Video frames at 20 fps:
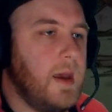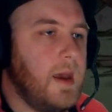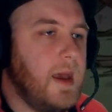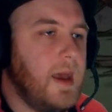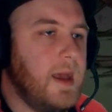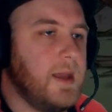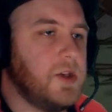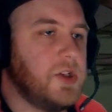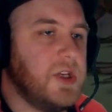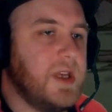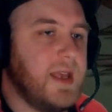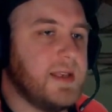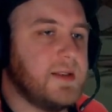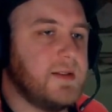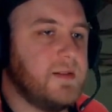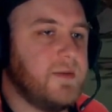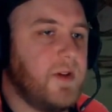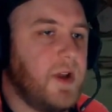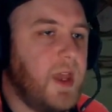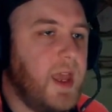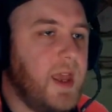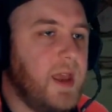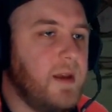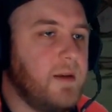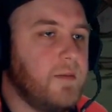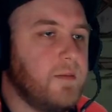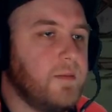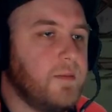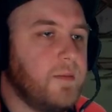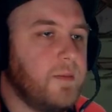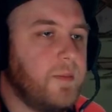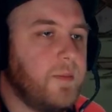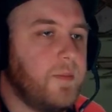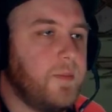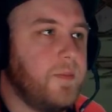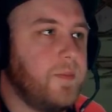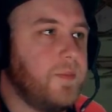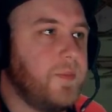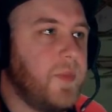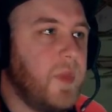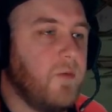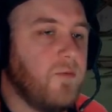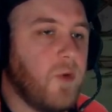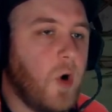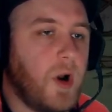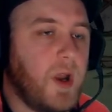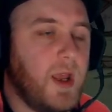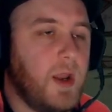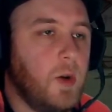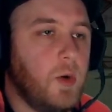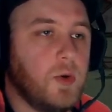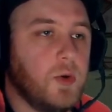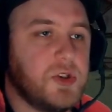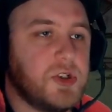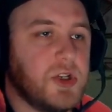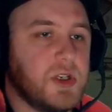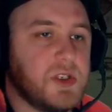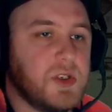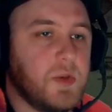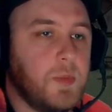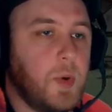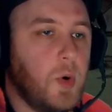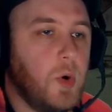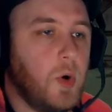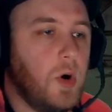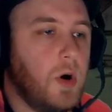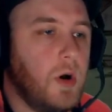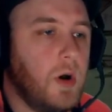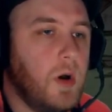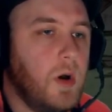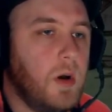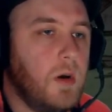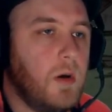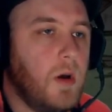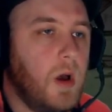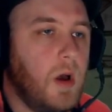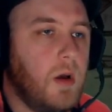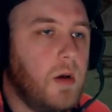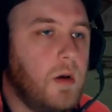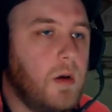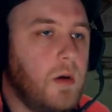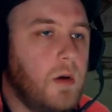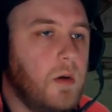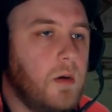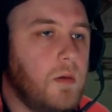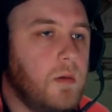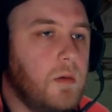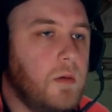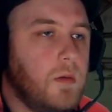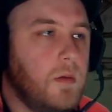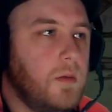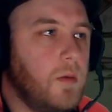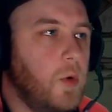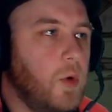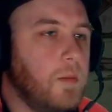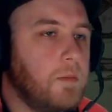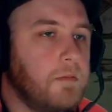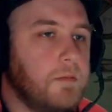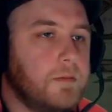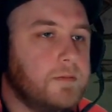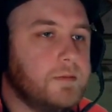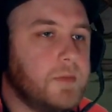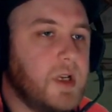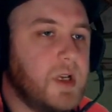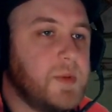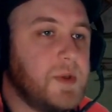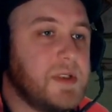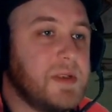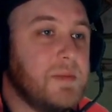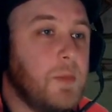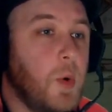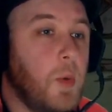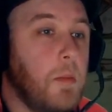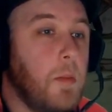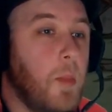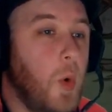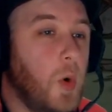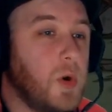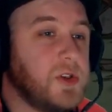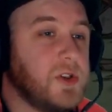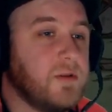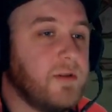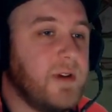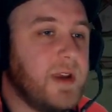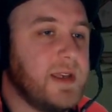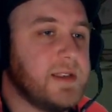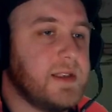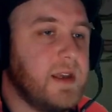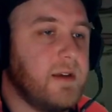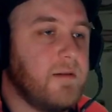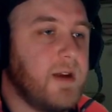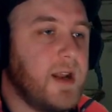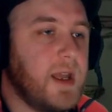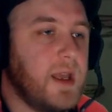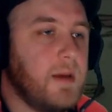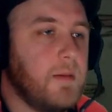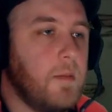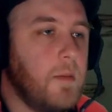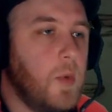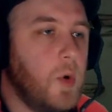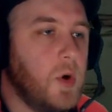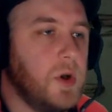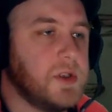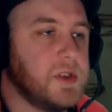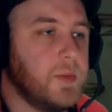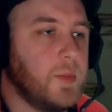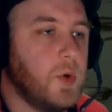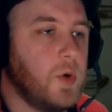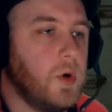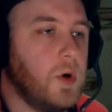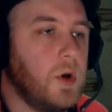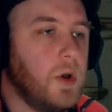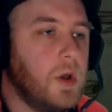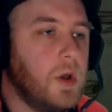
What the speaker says: And she gets fucking rocket launcher support. Or, I suppose it's more mortary, isn't it, really? Mortar support.